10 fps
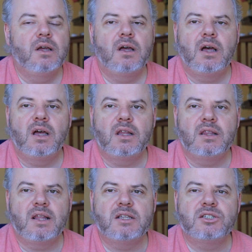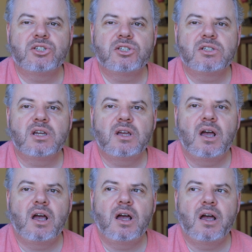lunch,
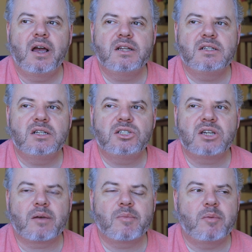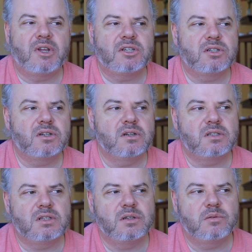I did check my blood sugars
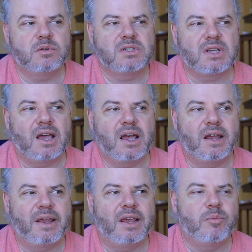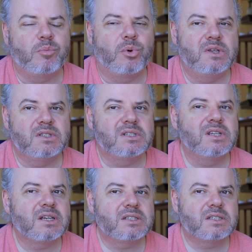and it was at
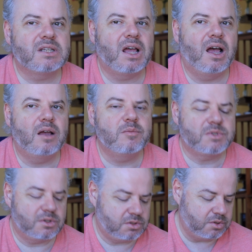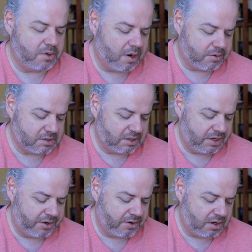8.6. So 2 hours
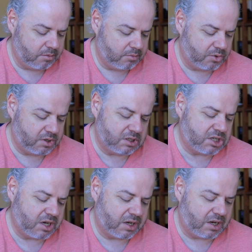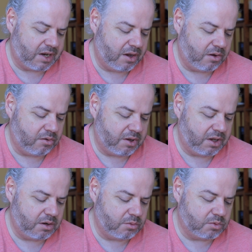later, I'm going to check it now
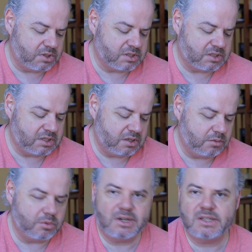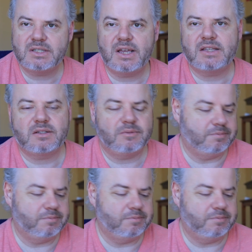and we'll see what it says.